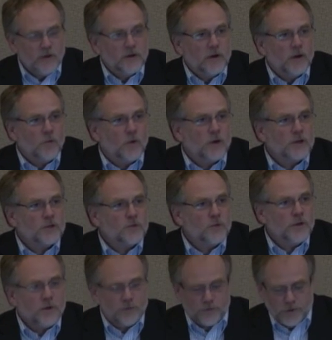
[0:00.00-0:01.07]
And what is
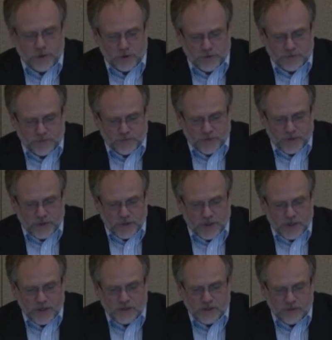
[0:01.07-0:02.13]
real food?
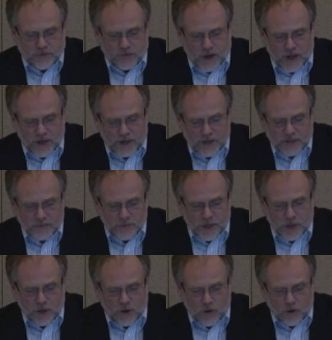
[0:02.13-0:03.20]
It's defined as
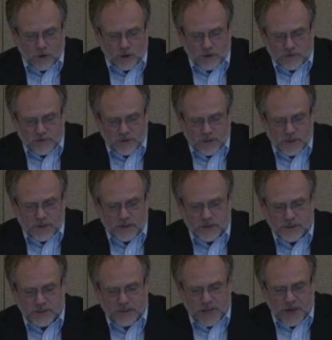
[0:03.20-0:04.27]
being local,
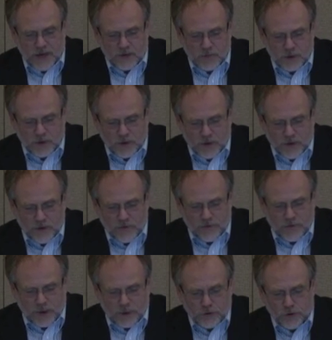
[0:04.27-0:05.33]
sustainable,
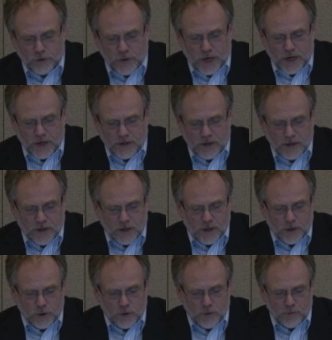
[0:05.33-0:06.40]
fair trade,
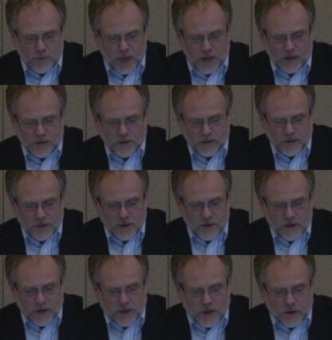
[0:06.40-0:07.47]
and humane.
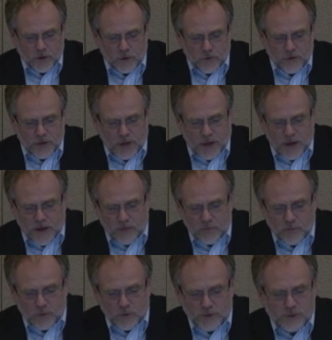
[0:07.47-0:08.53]
And
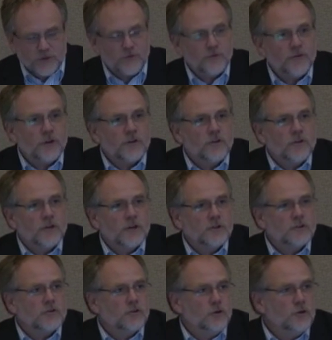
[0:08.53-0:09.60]
UVM was the 5th
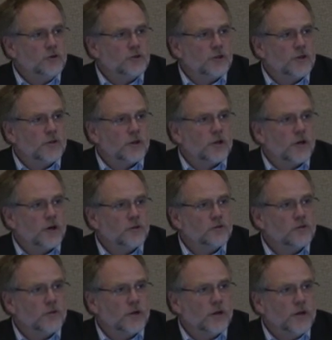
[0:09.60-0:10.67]
institution in the
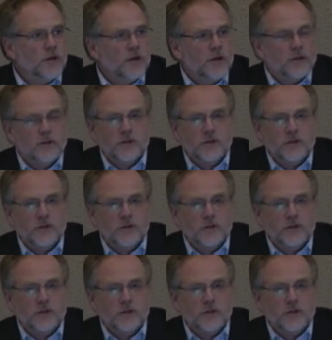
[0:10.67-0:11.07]
country to